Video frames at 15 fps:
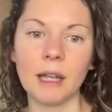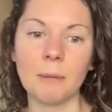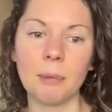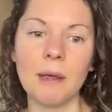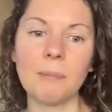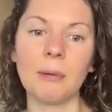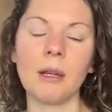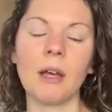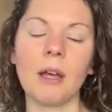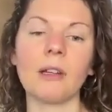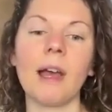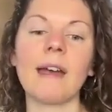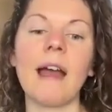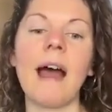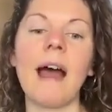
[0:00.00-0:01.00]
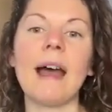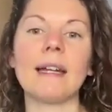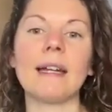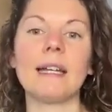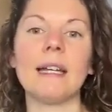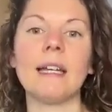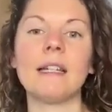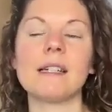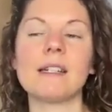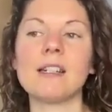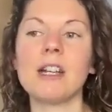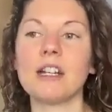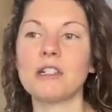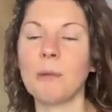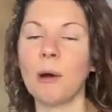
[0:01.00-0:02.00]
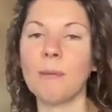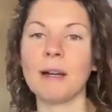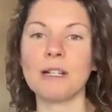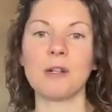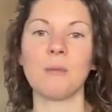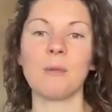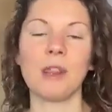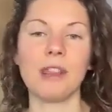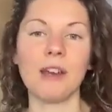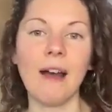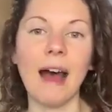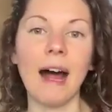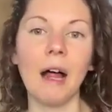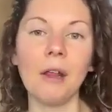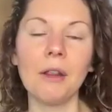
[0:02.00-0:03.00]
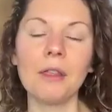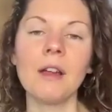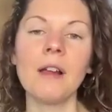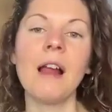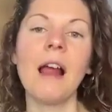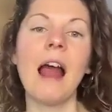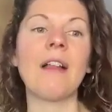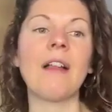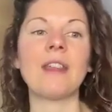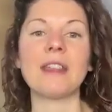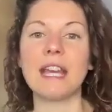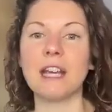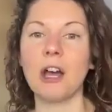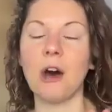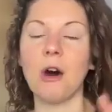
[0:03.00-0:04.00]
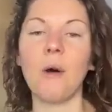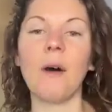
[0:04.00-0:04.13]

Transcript: Like people are like on in such momentum with their health and then they